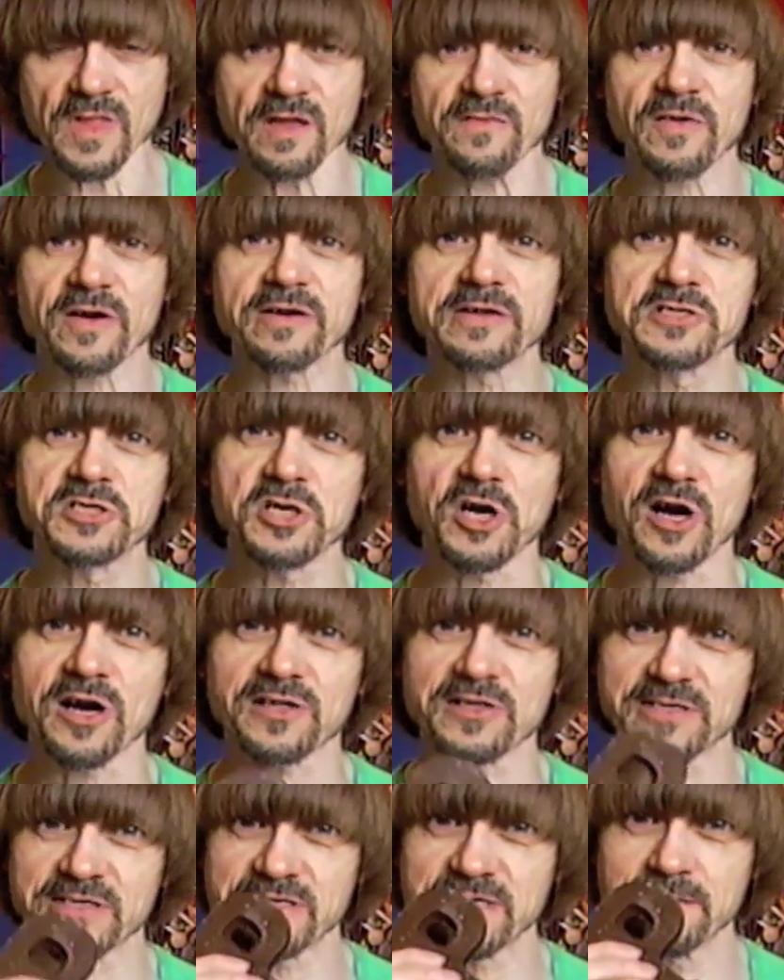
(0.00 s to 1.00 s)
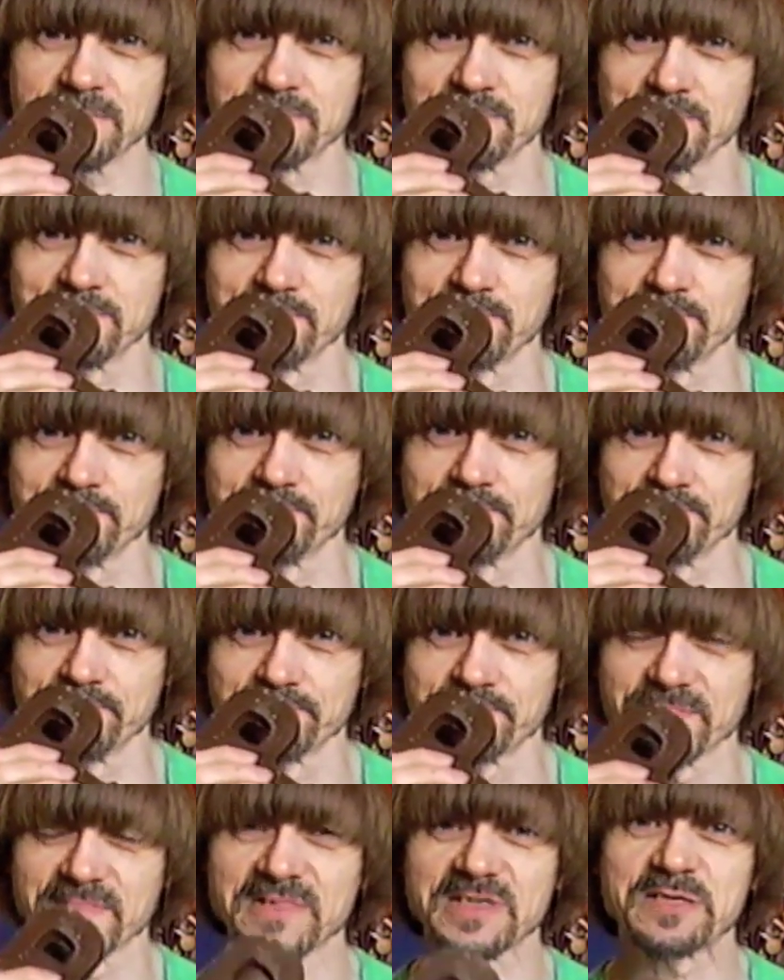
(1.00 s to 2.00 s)
Very chocolatey
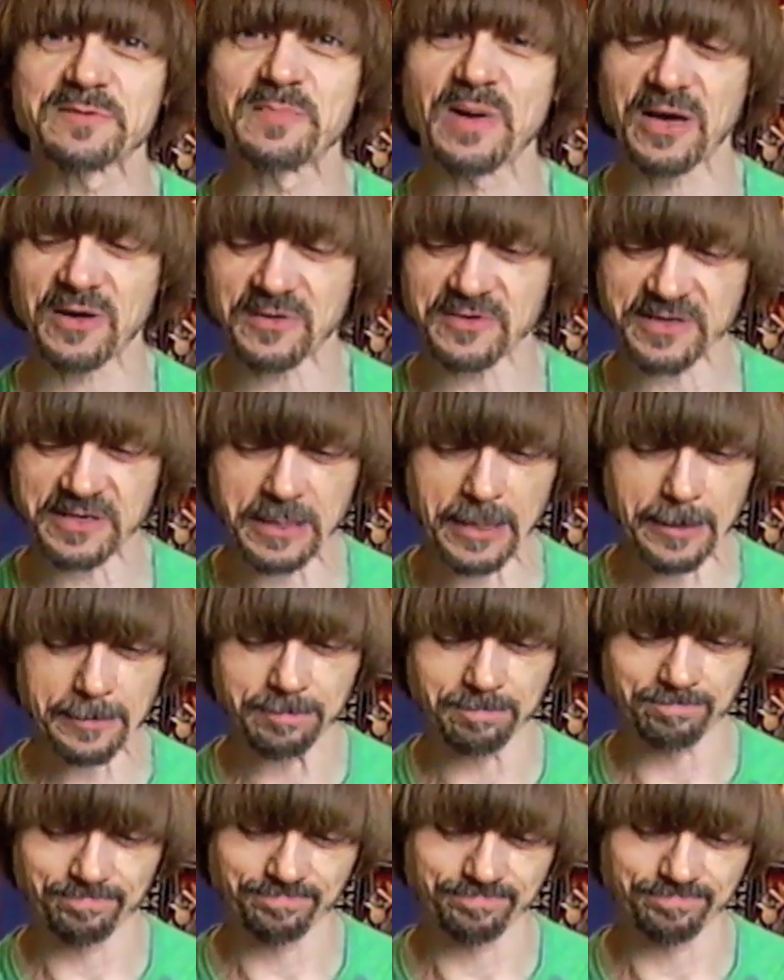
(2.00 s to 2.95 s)
smell there.